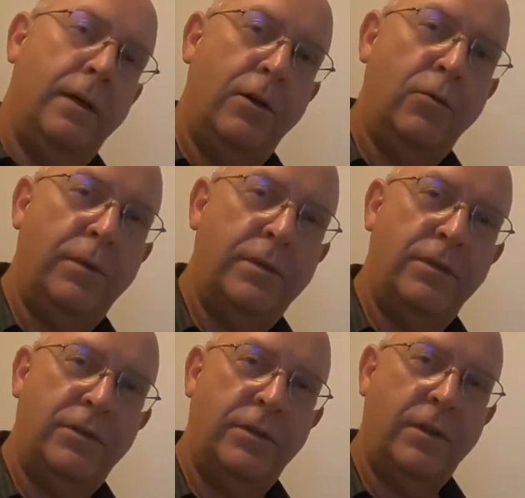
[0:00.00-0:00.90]
hope this
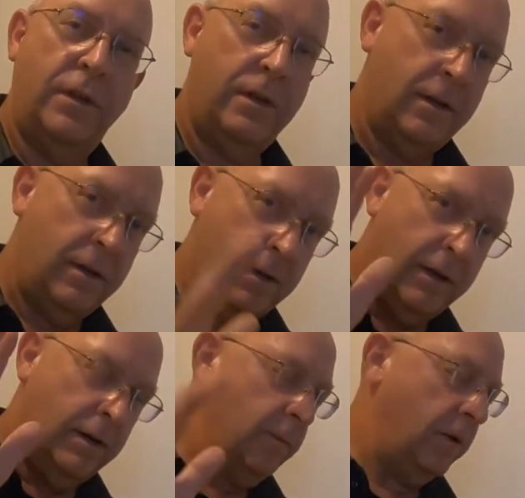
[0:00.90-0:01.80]
is
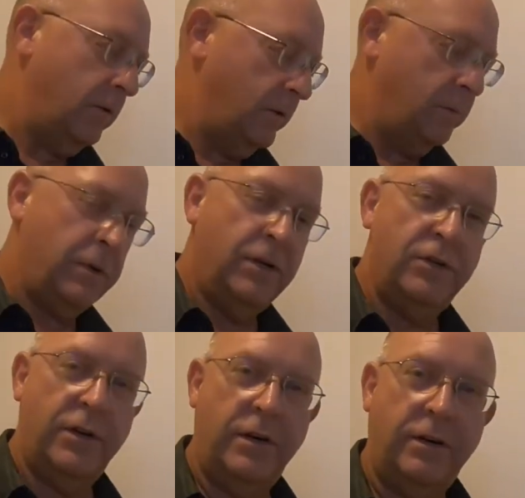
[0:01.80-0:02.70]
getting me all in the picture
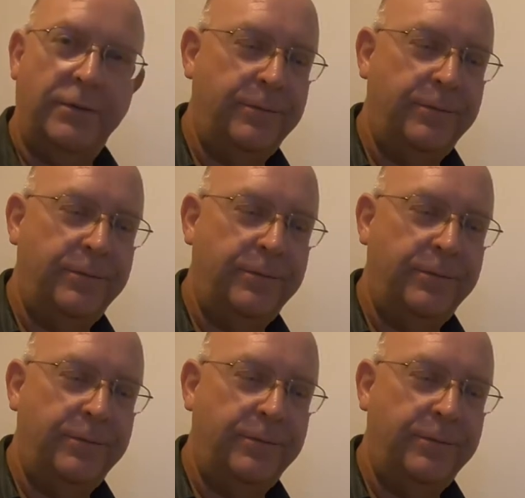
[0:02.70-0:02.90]
here.